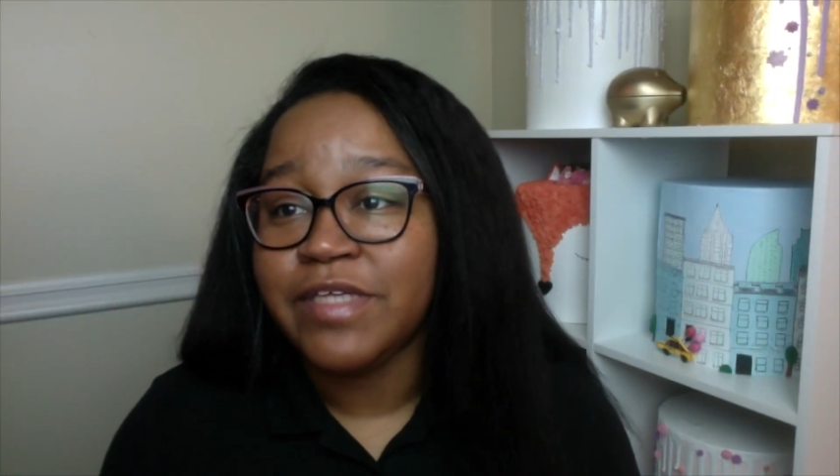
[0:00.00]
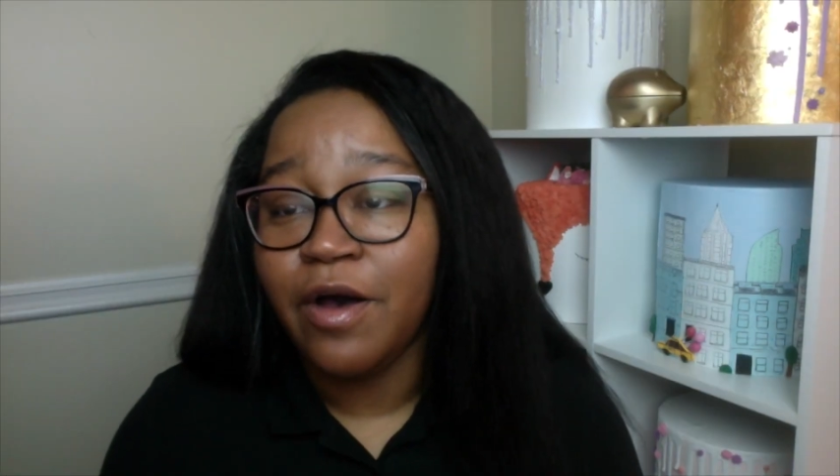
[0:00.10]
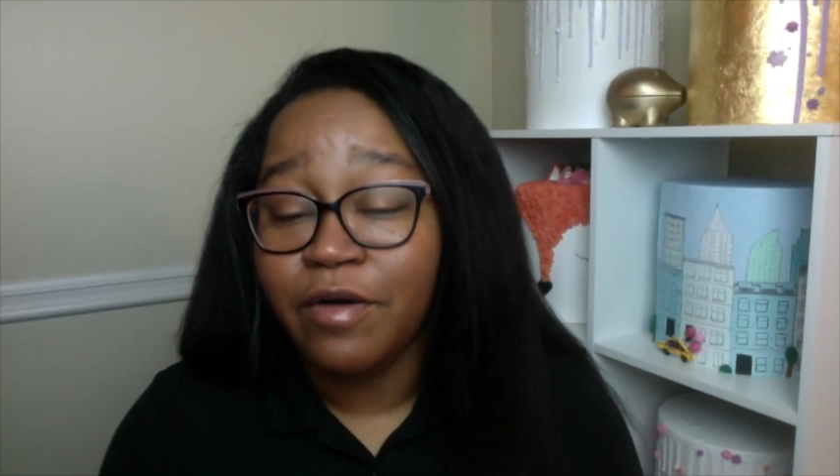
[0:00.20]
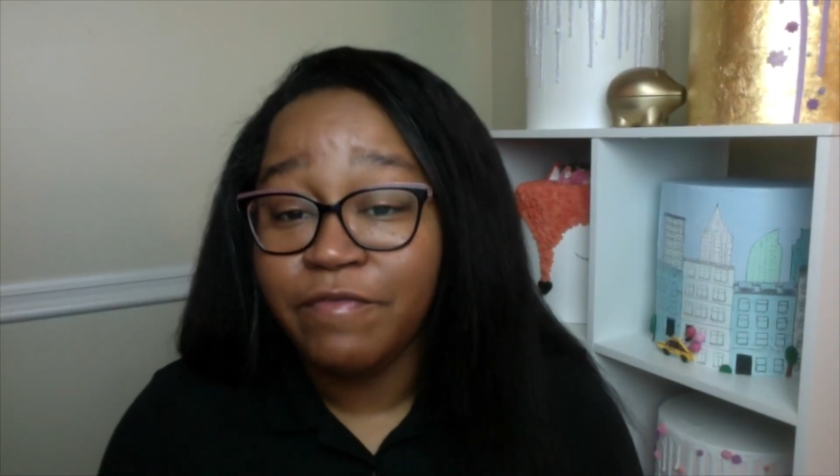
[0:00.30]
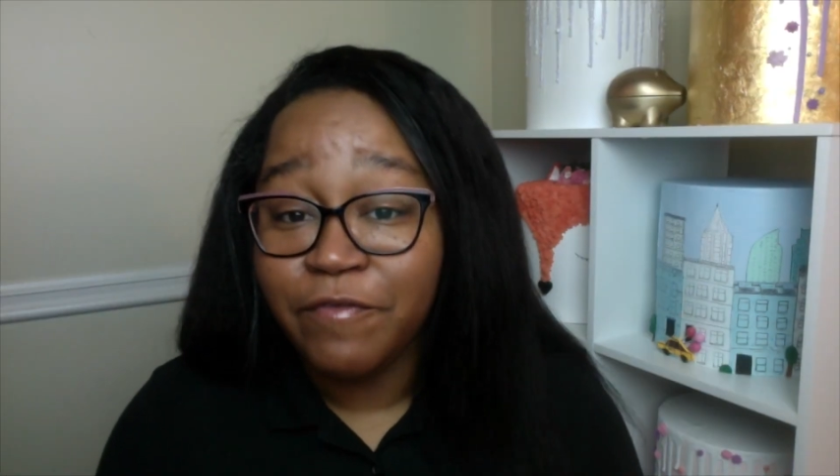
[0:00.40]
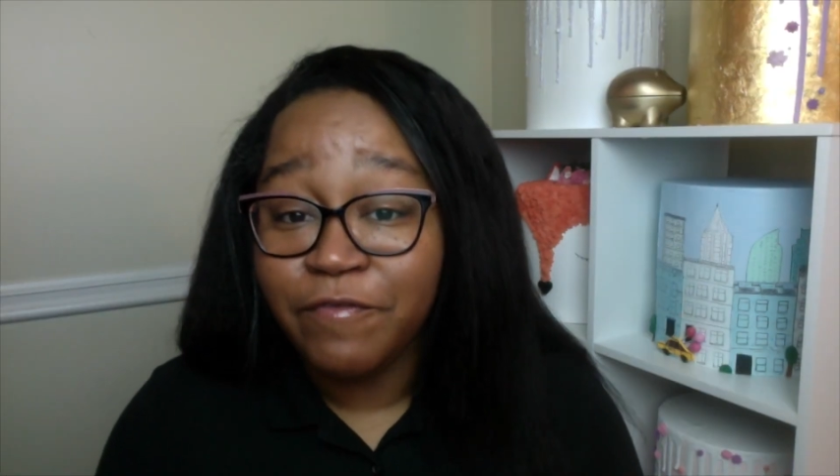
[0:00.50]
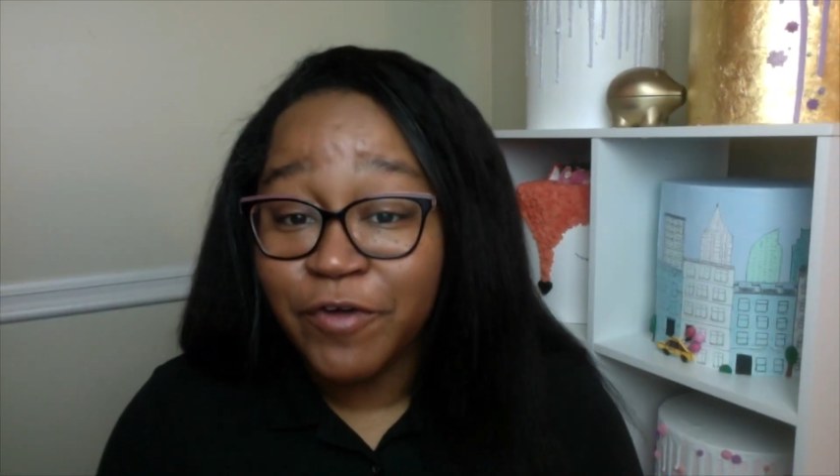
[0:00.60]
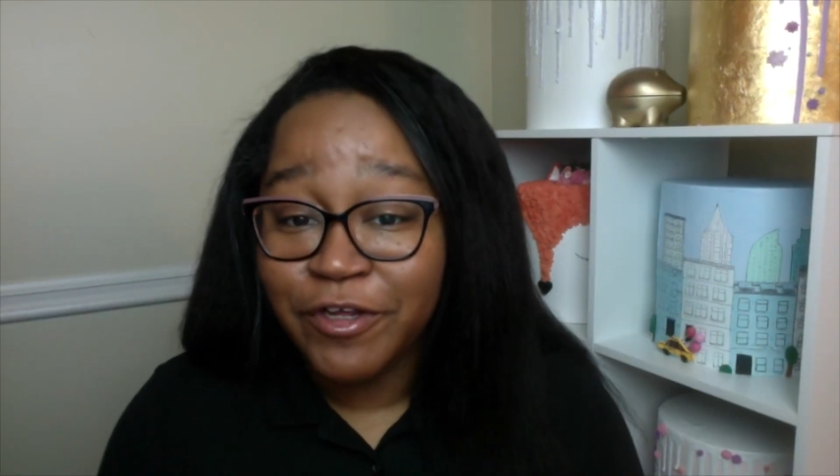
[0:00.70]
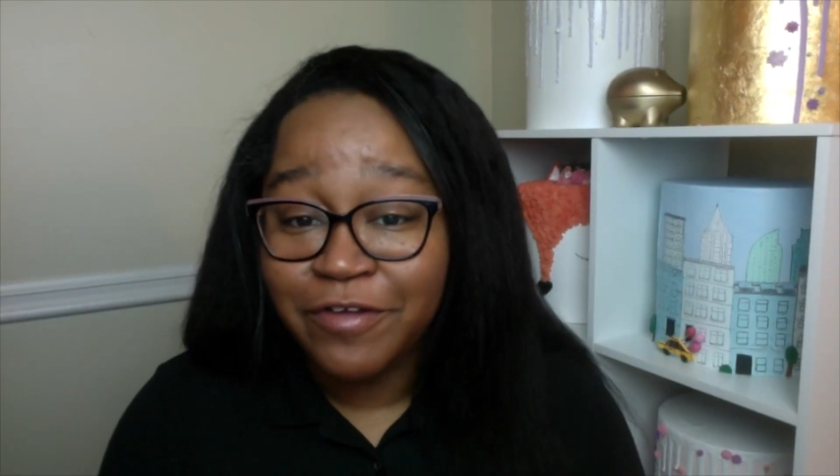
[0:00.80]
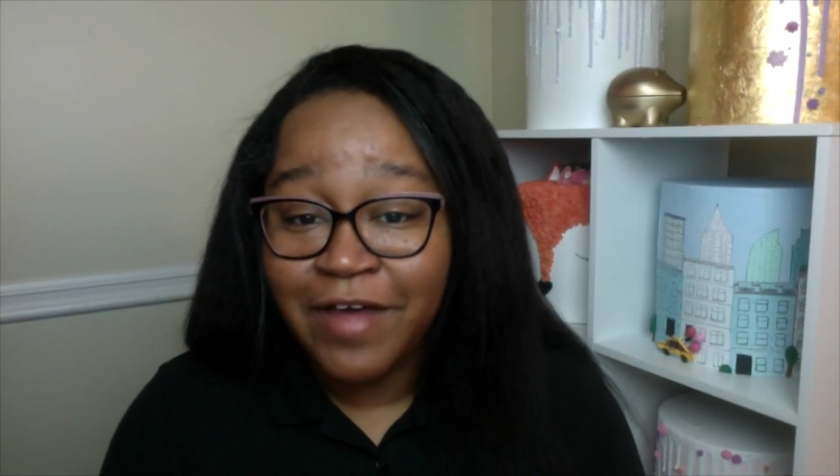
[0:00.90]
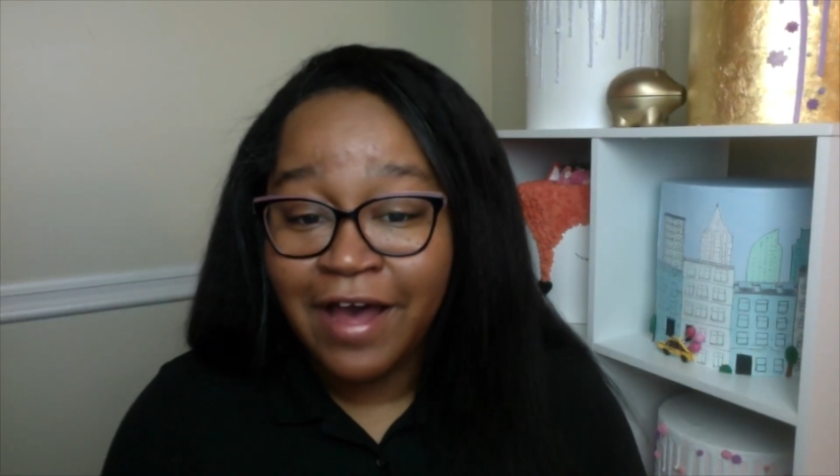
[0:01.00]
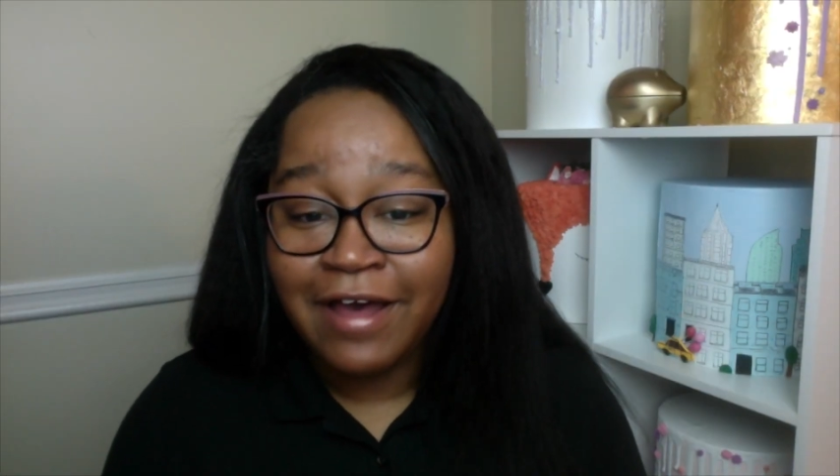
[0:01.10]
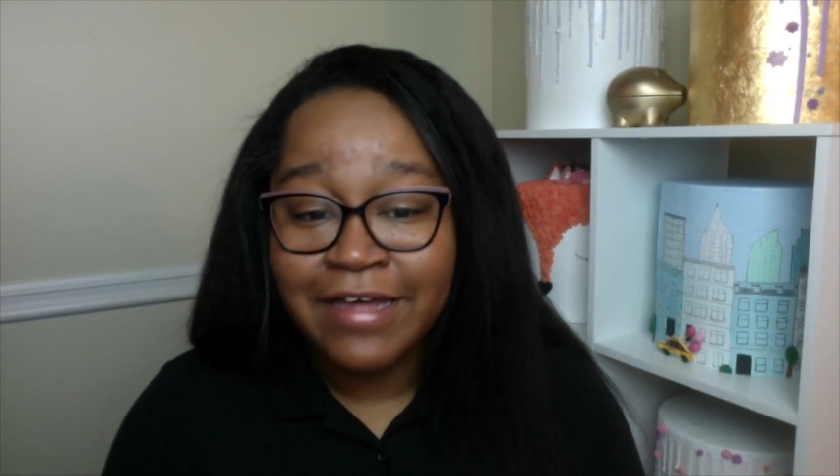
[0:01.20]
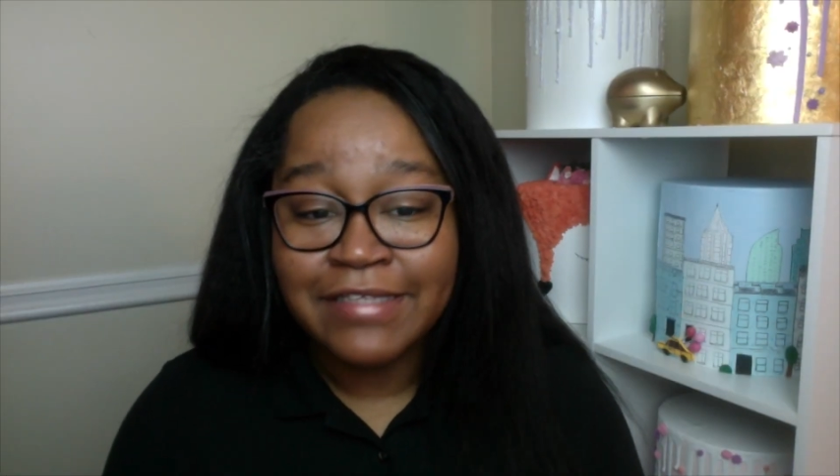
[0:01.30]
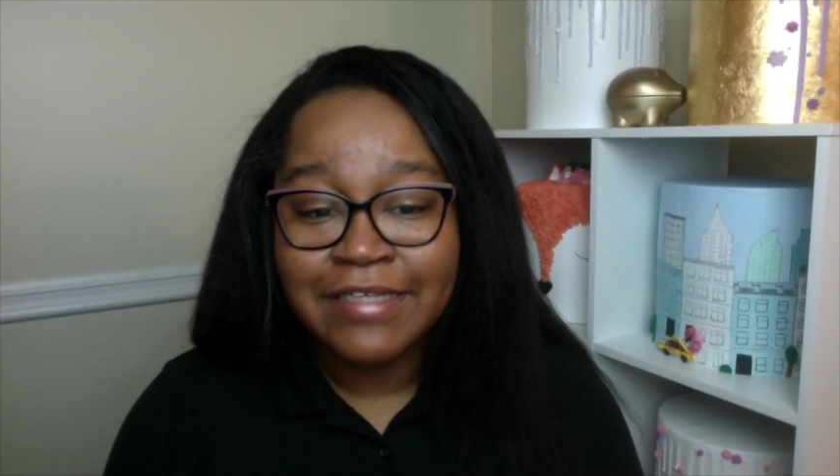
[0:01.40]
helpful for you
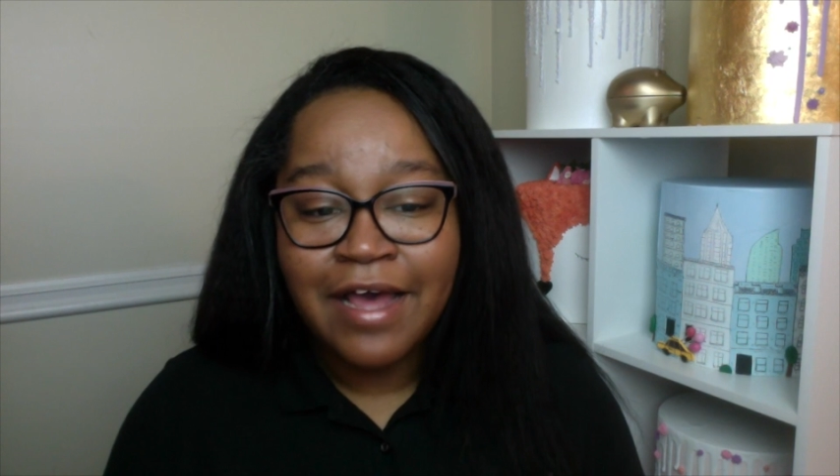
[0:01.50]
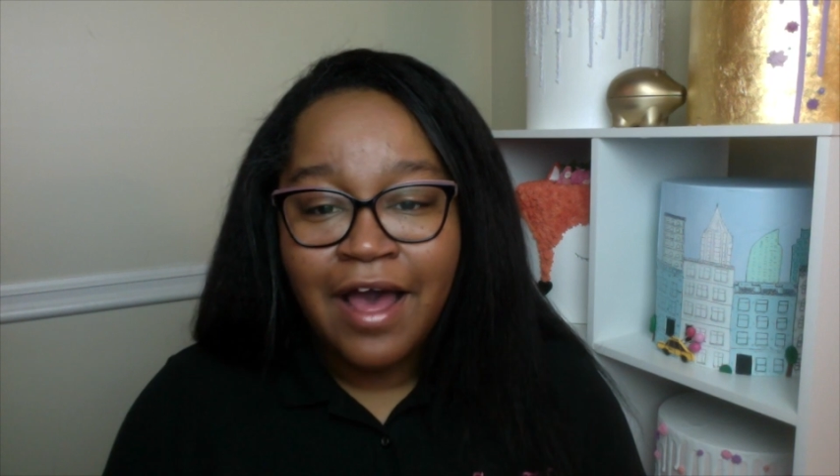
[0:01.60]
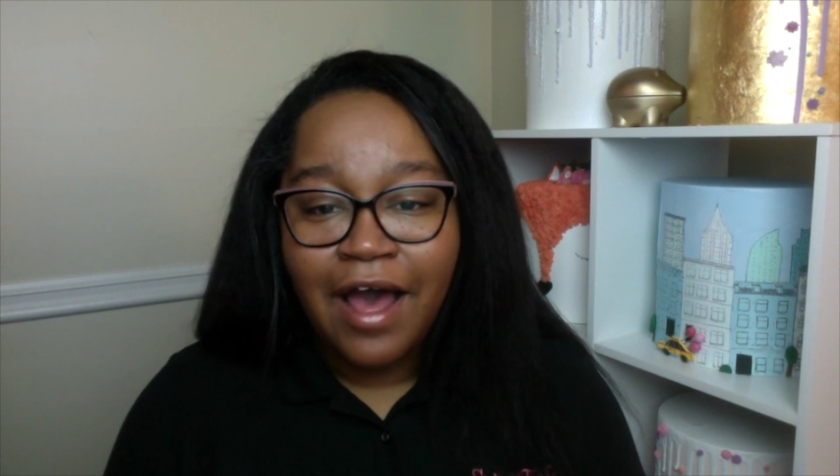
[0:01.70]
guys.